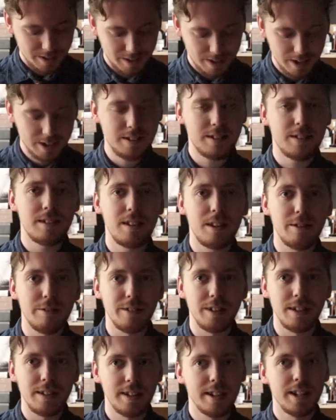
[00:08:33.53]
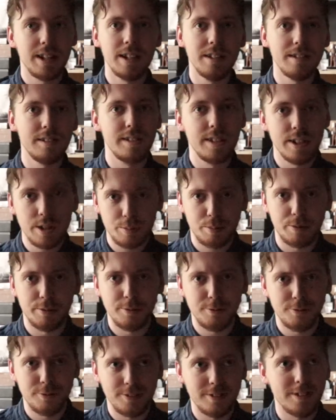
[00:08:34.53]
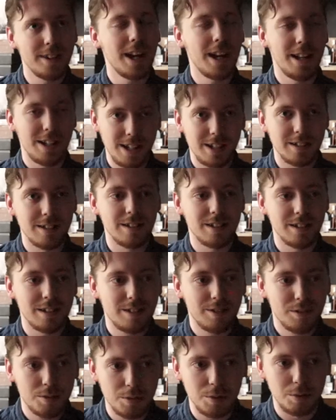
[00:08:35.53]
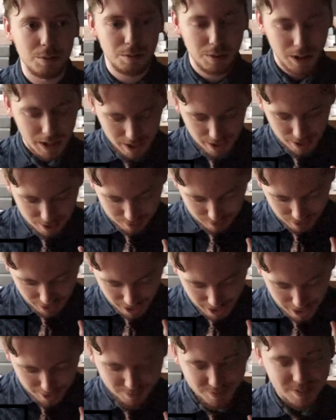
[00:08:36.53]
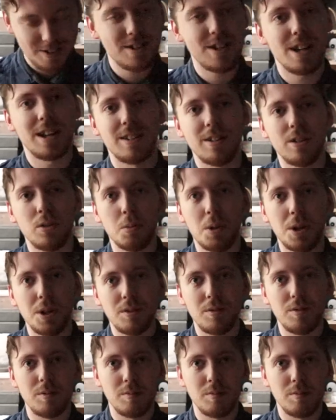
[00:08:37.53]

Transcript: this theory is disproven and isn't true. So you have to check this one.